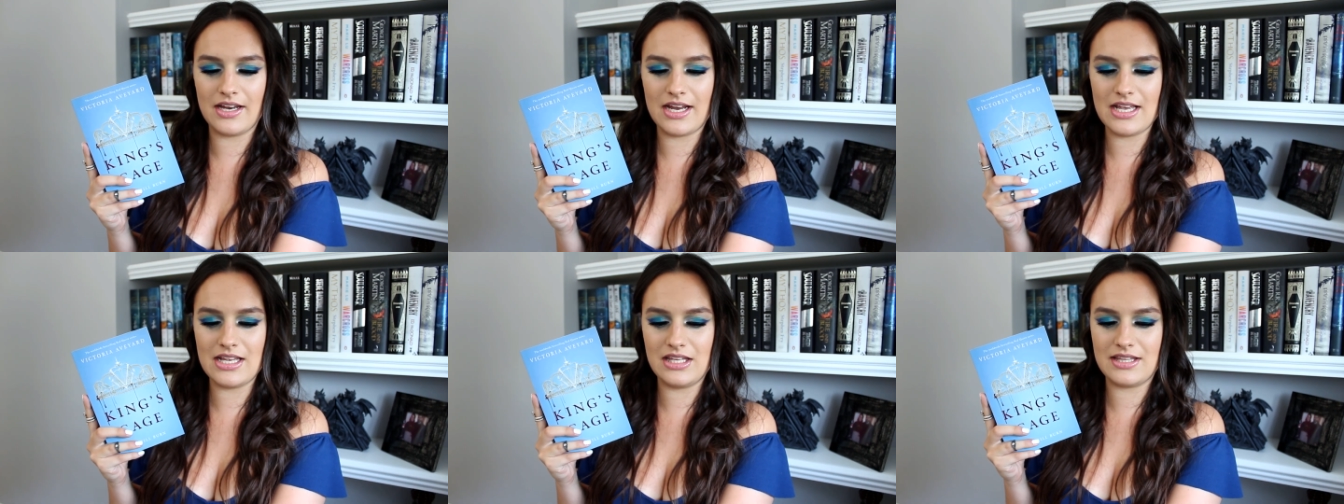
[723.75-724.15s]

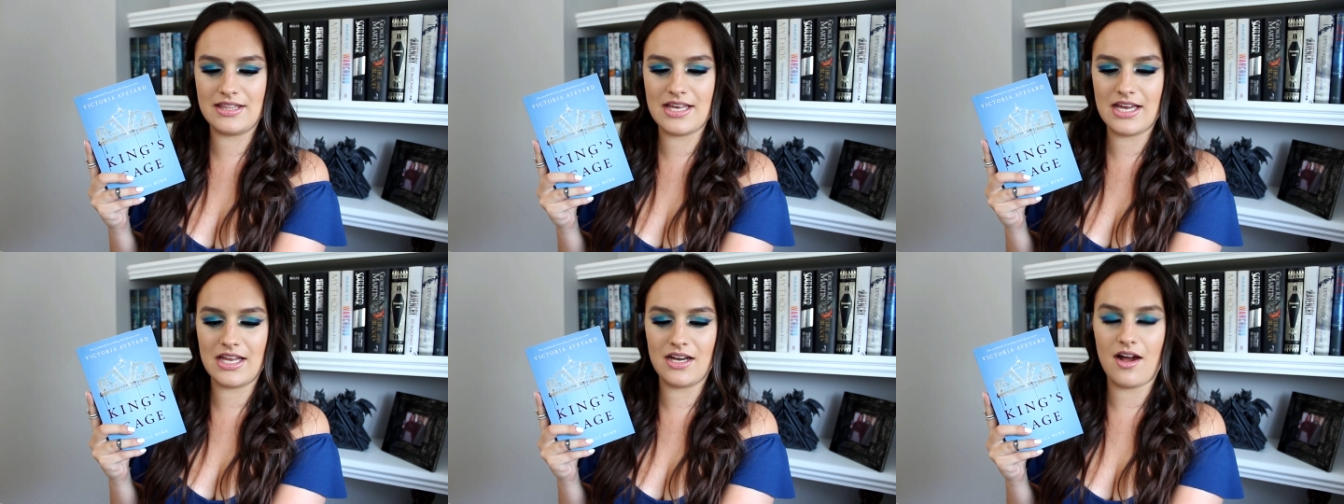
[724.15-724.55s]
is
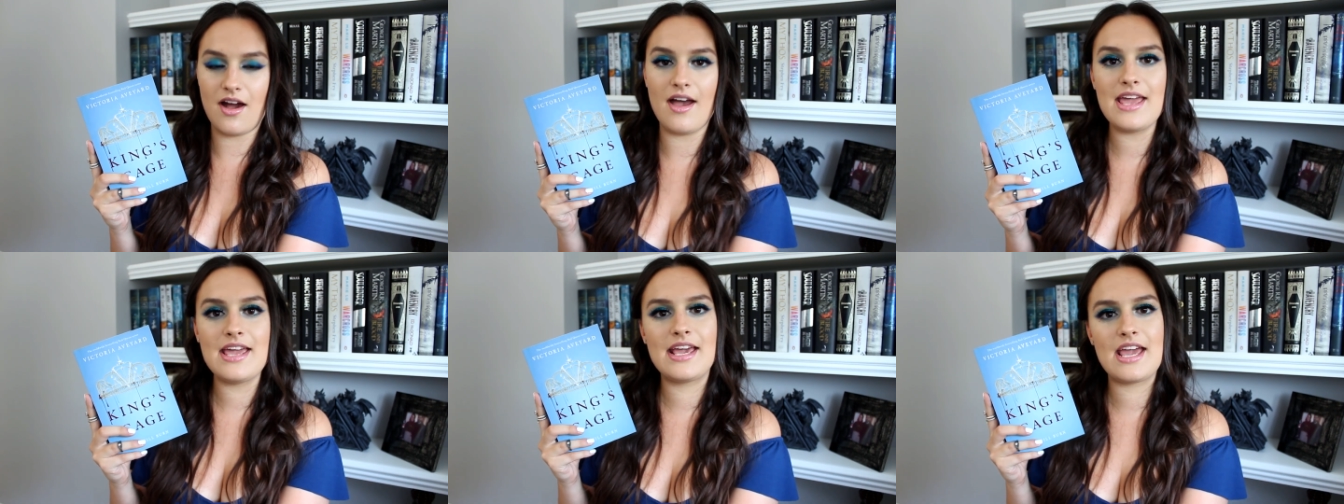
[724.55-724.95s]
that
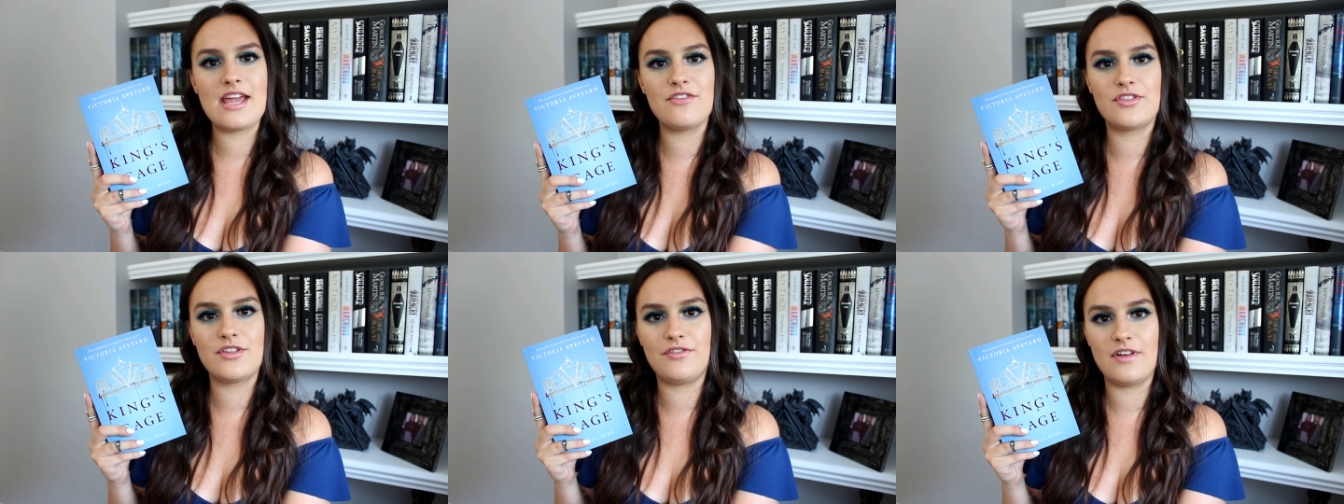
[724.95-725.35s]
I
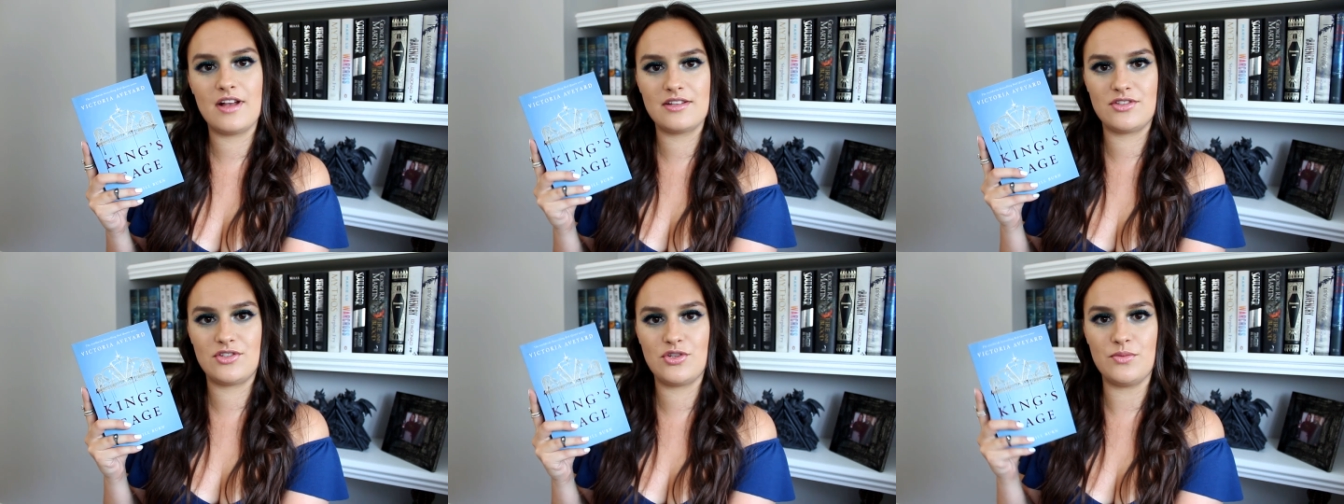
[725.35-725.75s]
gave the
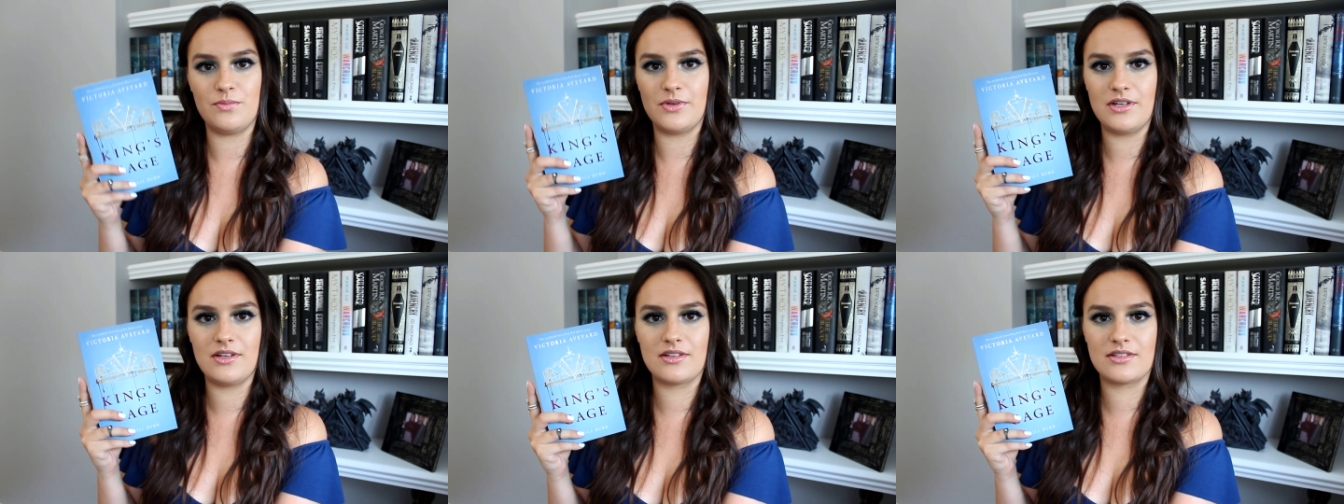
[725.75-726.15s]
first 2
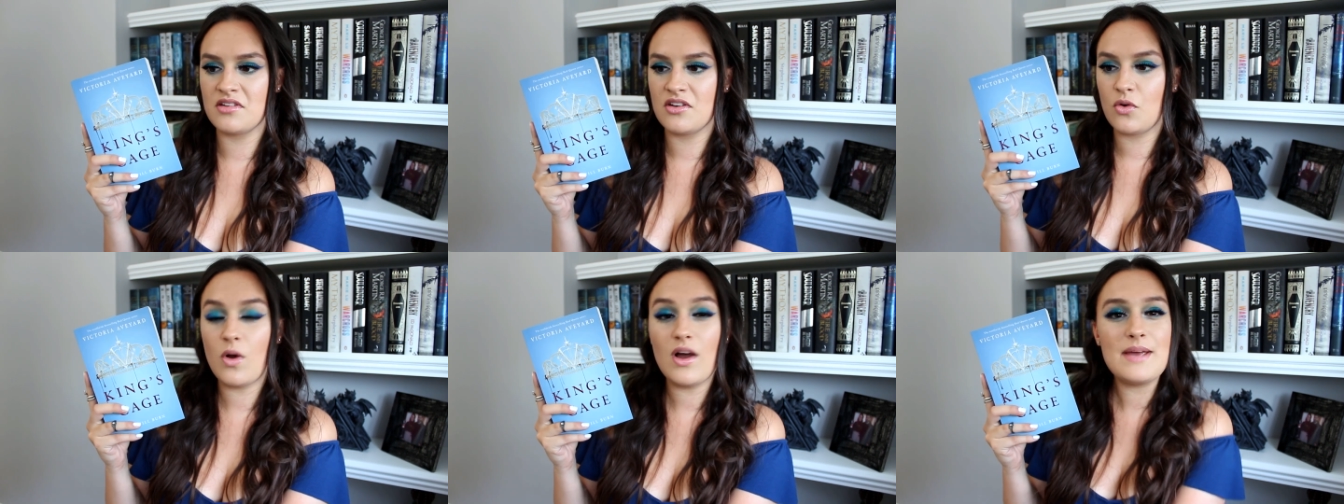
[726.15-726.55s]
books
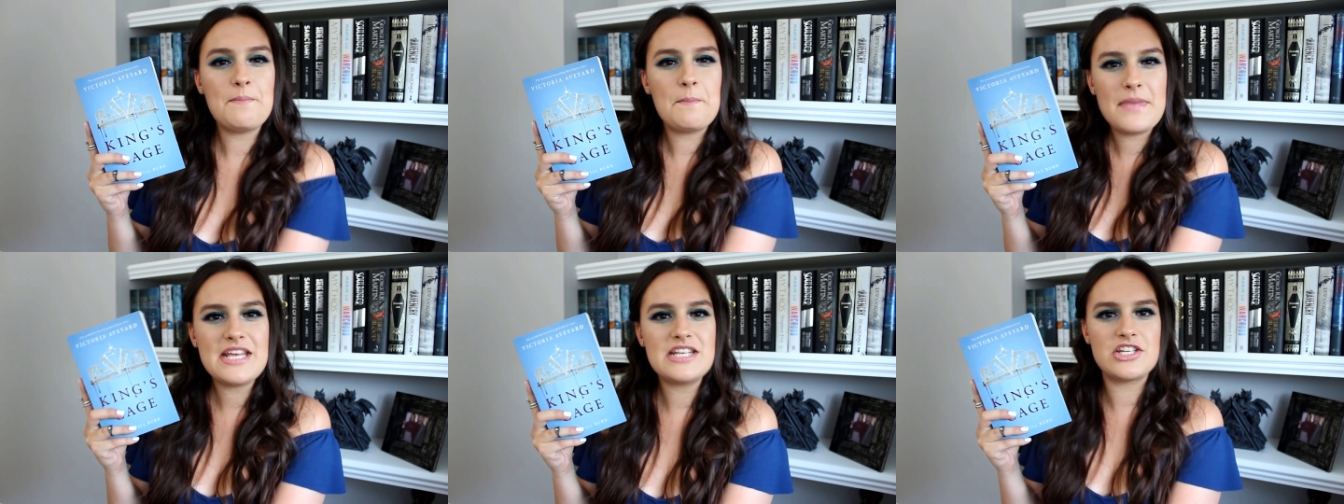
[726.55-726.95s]
quite
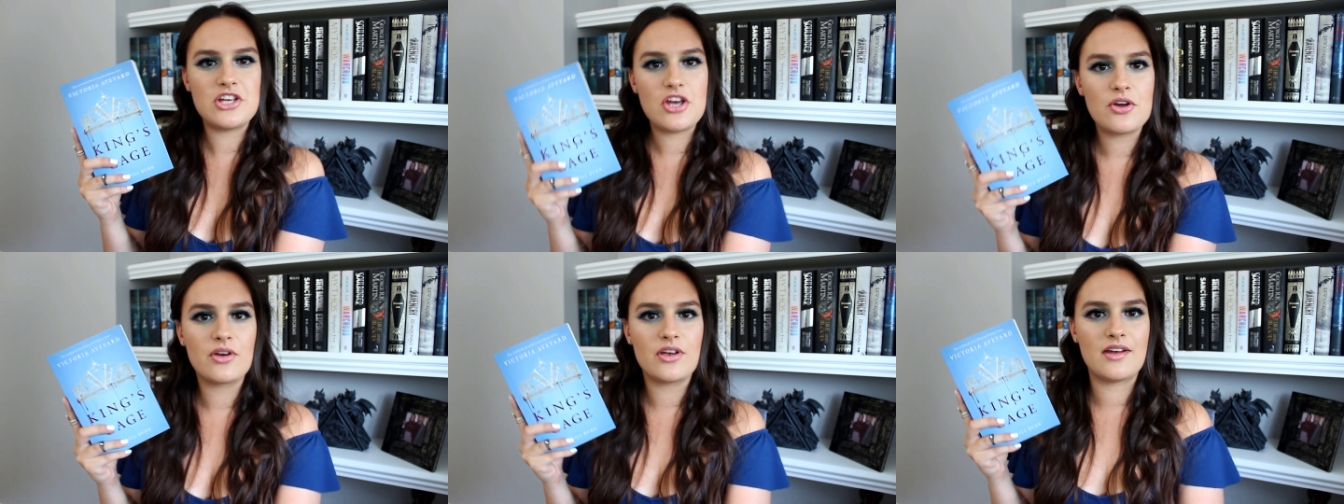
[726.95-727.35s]

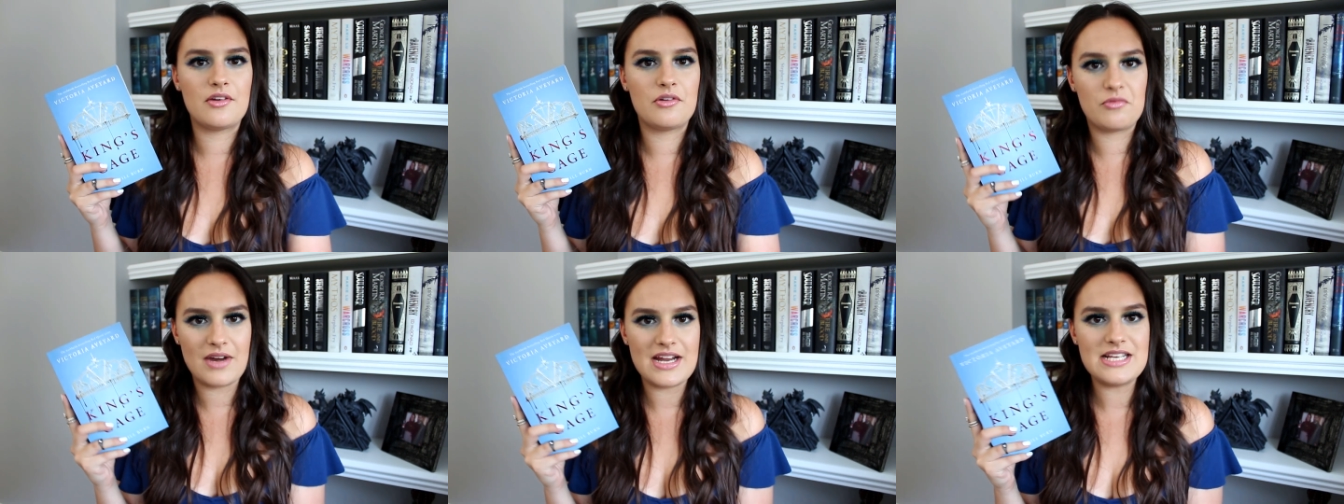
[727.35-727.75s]
mediocre
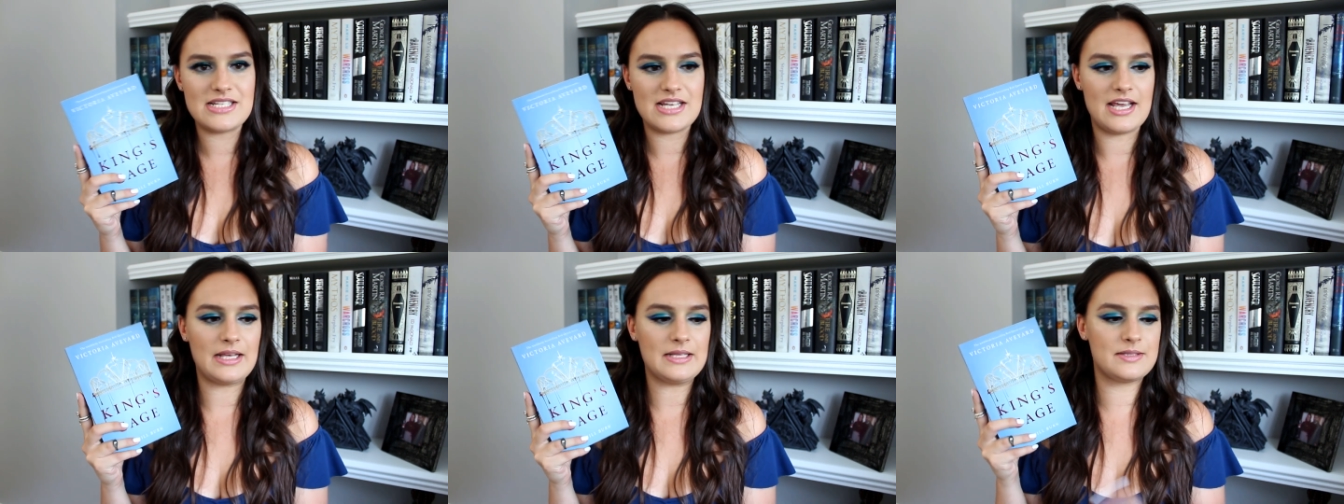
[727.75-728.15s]

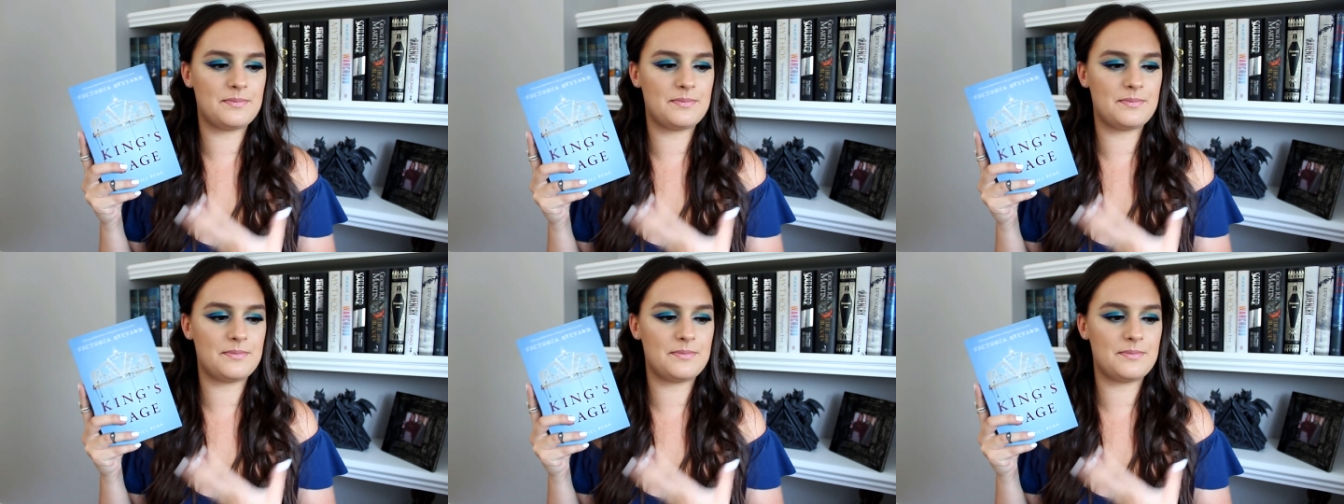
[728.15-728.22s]
ratings,